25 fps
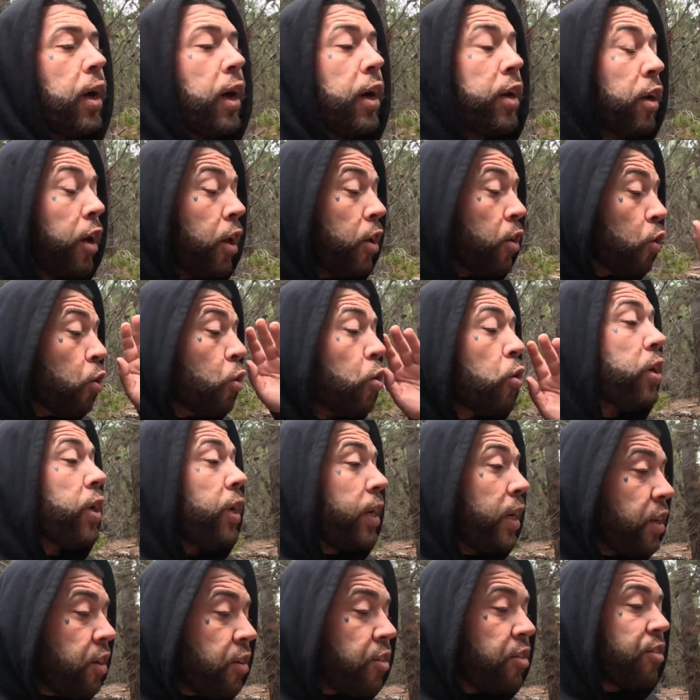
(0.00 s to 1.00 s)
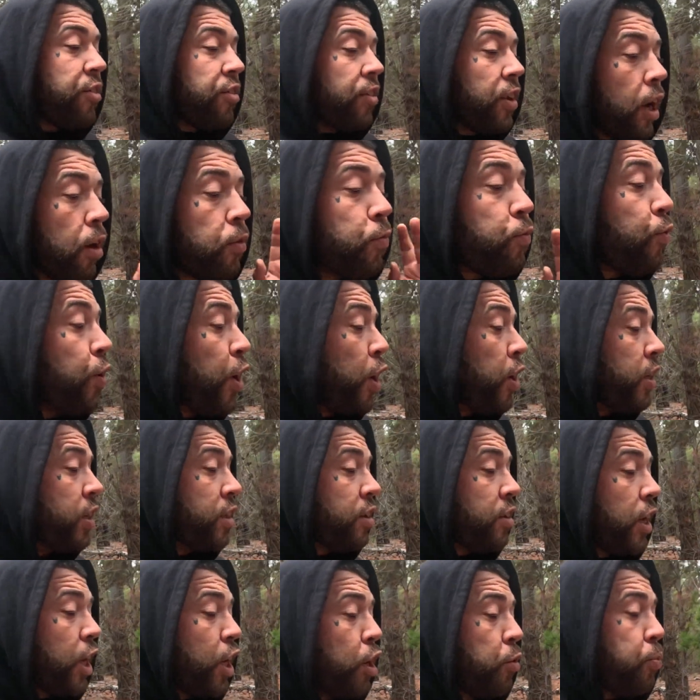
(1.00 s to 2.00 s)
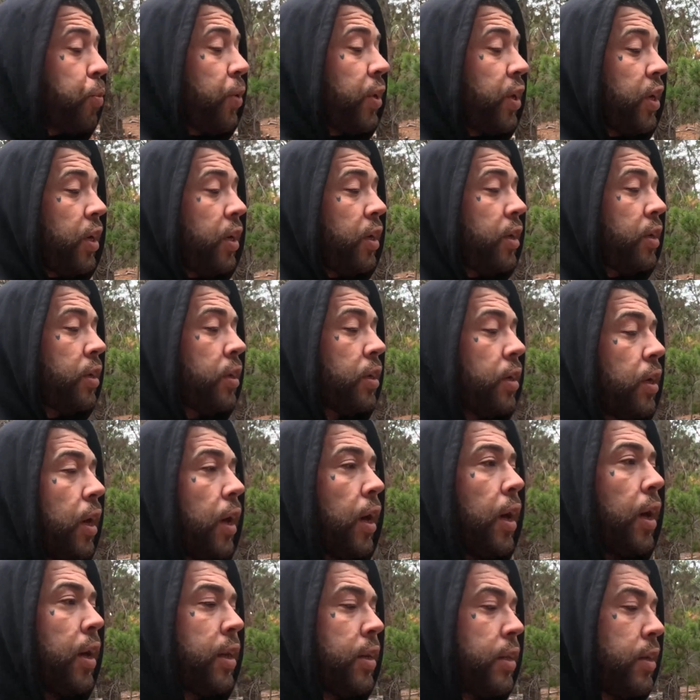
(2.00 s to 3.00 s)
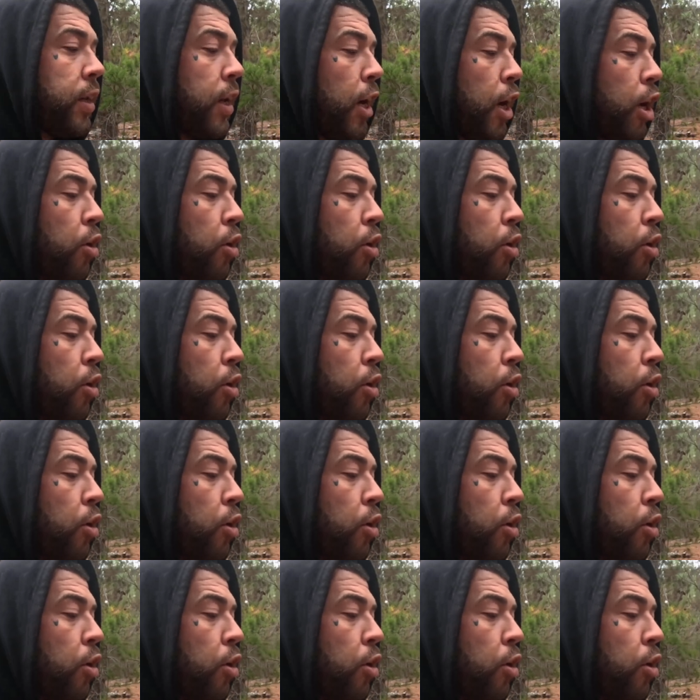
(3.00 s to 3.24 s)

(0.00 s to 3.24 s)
and I look into stuff very deeply. And